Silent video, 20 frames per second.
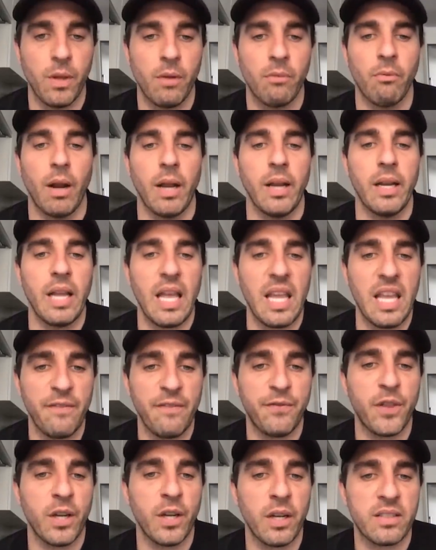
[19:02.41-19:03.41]
right,
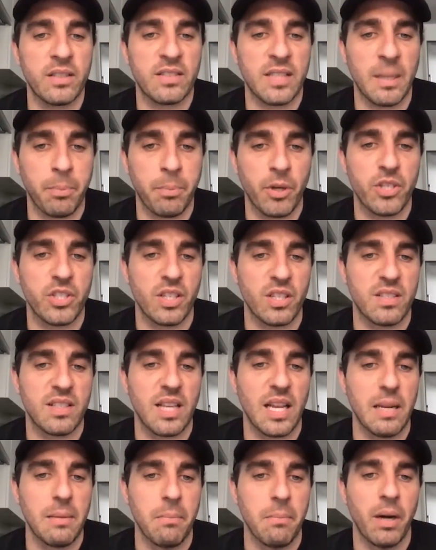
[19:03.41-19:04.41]
if the separation of
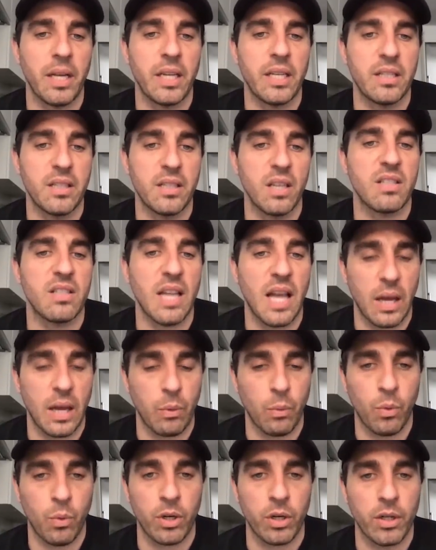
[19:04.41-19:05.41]
state and money does
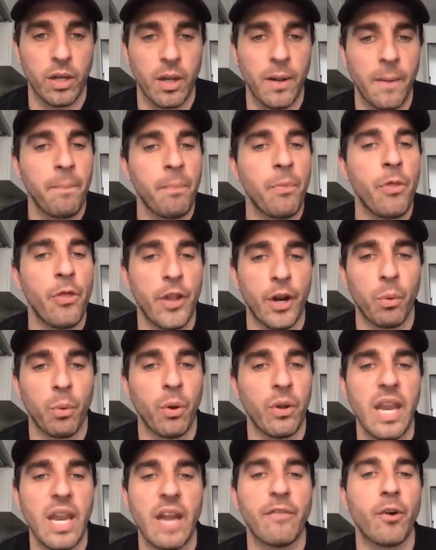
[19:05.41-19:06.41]
not work, there
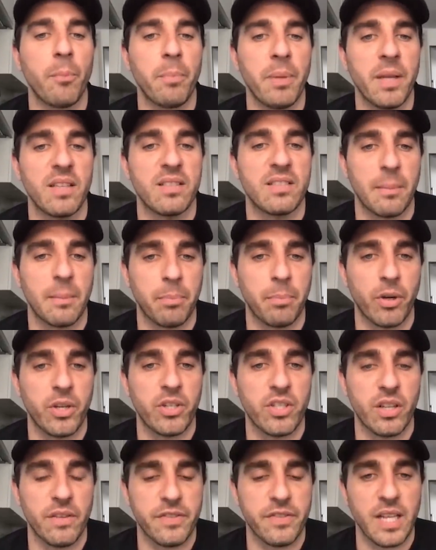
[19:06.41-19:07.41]
will never be a
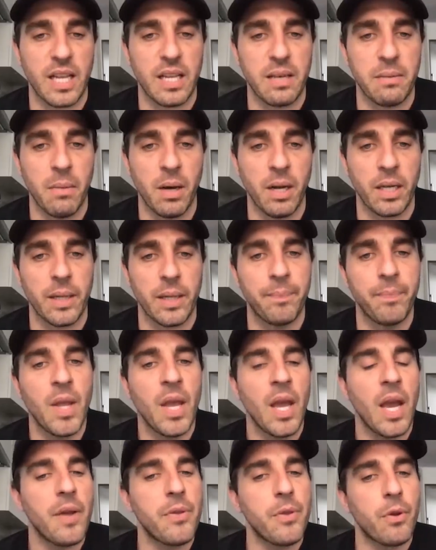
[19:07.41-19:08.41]
separation of state and money.
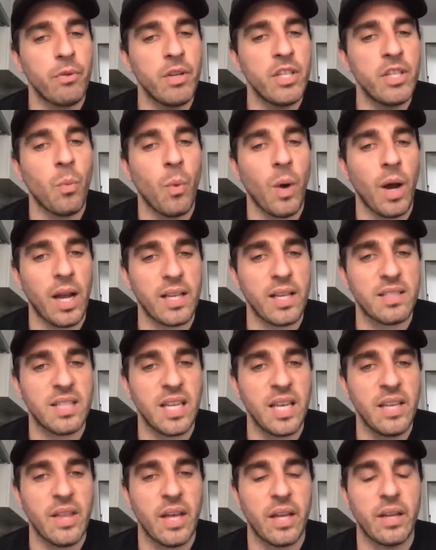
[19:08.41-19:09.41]
And the reason why I
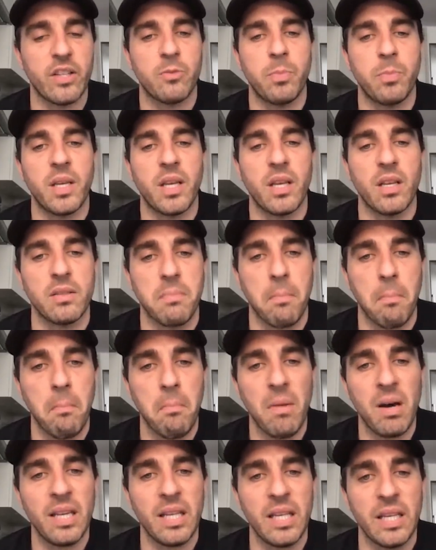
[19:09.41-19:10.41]
say that is because
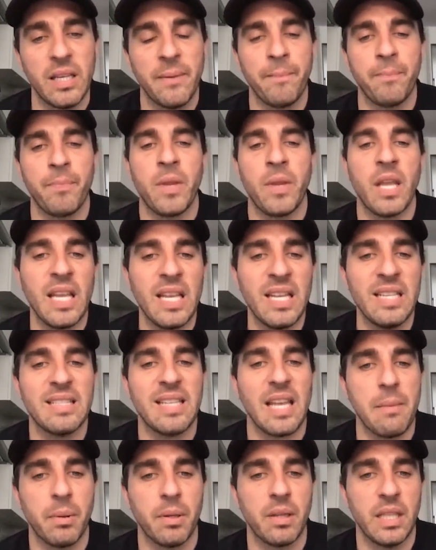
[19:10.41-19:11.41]
money
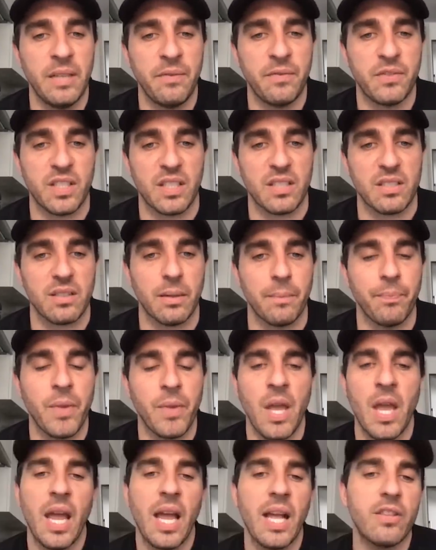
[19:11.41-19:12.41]
is a belief system.
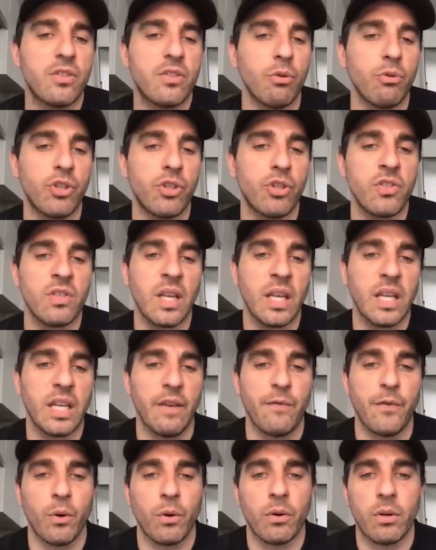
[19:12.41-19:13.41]
And so just like
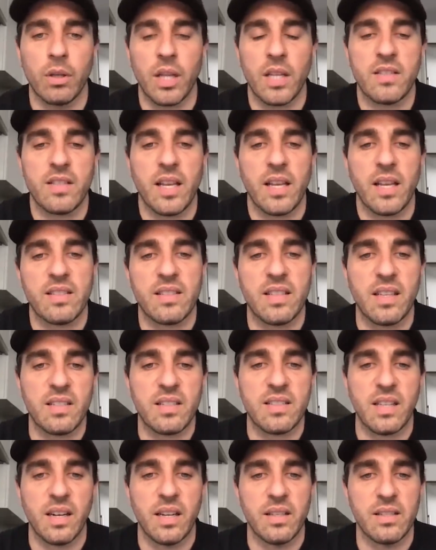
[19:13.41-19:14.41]
if you're, let's say, a
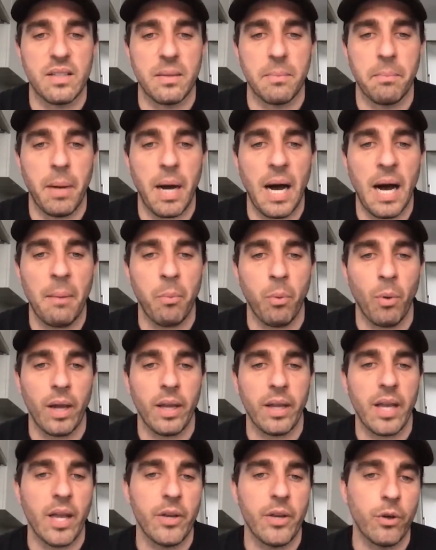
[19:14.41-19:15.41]
citizen in
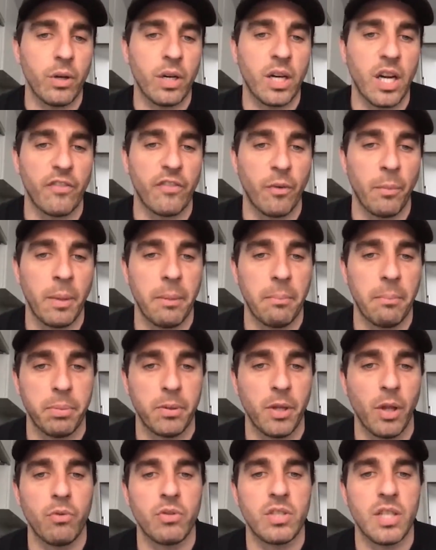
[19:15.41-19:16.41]
Zimbabwe and your government
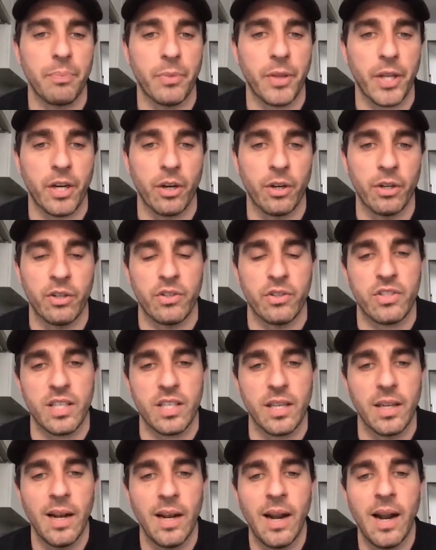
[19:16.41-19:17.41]
blows up the
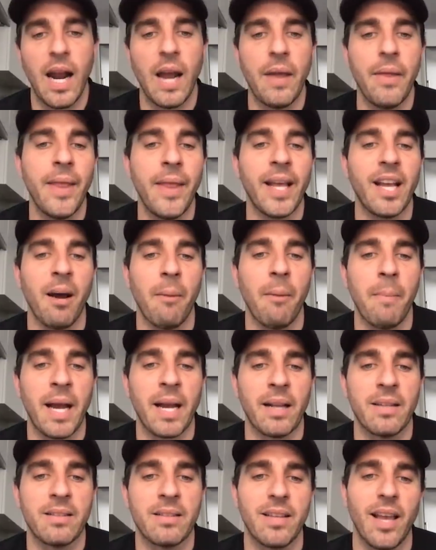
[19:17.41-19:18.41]
currency and then they come
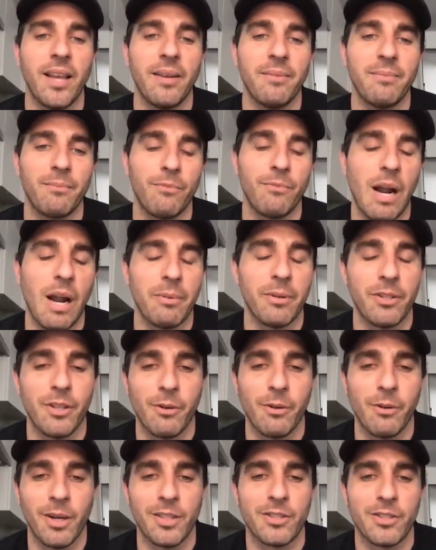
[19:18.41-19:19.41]
back and say, hey, Robert, you
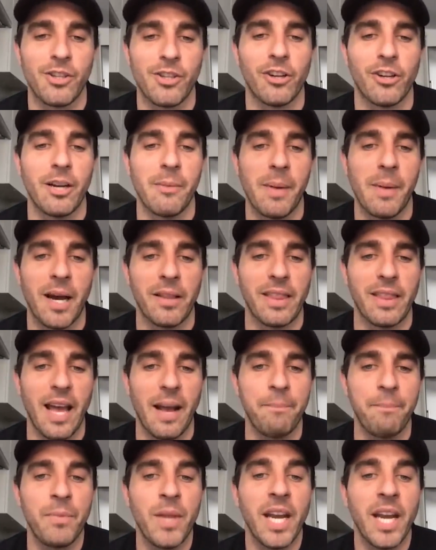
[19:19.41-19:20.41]
know what? Sorry about
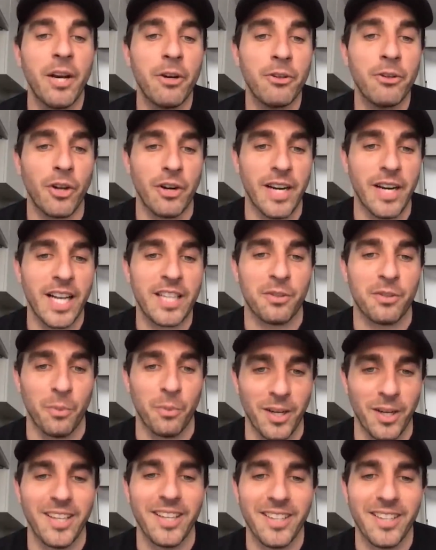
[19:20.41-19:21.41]
that. Here's our next
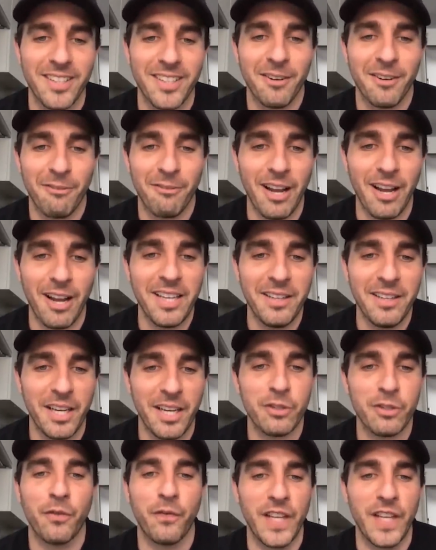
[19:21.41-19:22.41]
one, right?
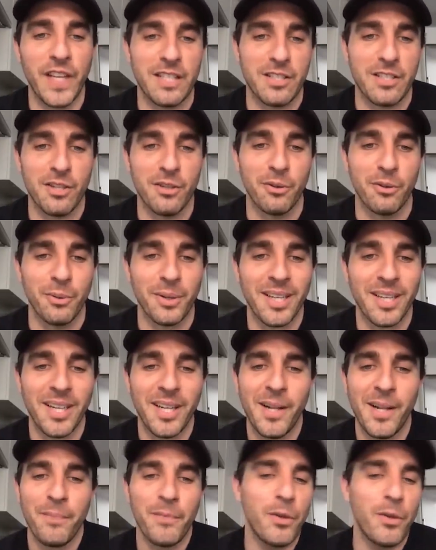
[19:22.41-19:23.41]
Here's V2.
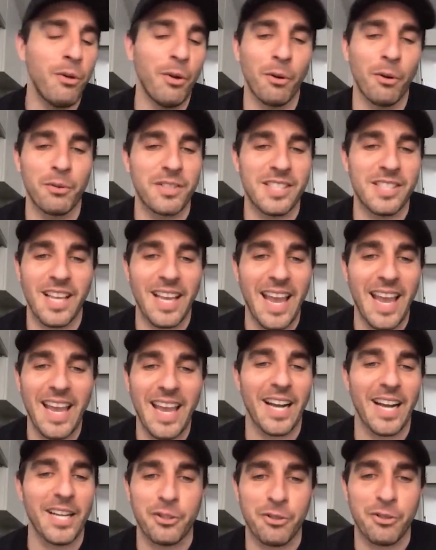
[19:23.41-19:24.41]
You don't say,
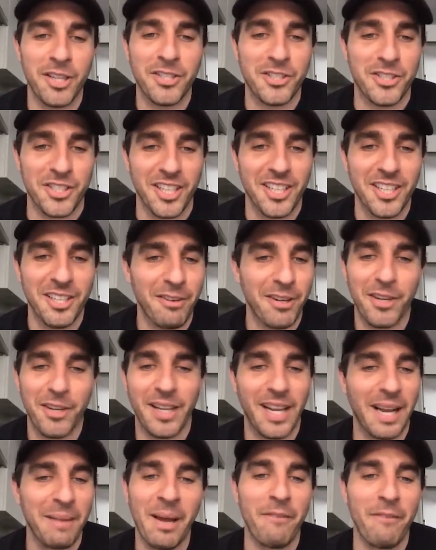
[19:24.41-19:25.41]
hey, I trust you, right? You're
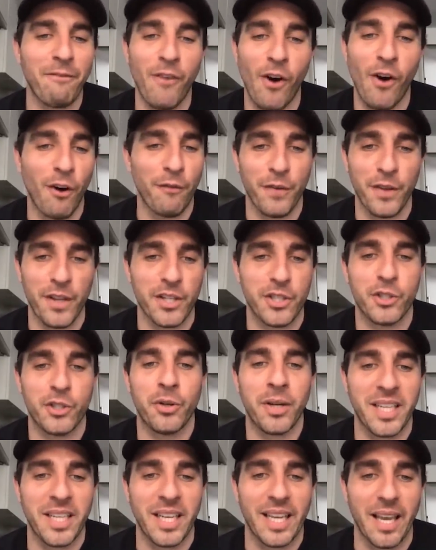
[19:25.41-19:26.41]
like, I'm not falling for this
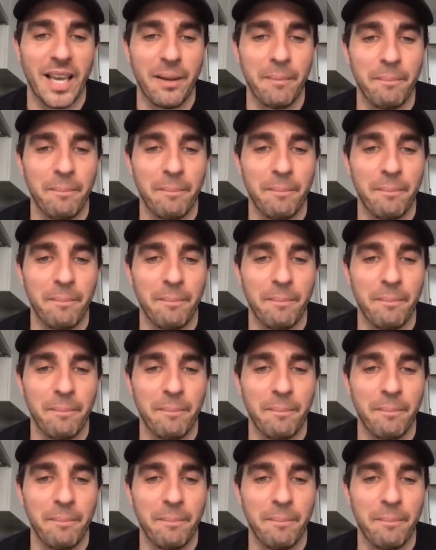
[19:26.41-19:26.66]
trick again.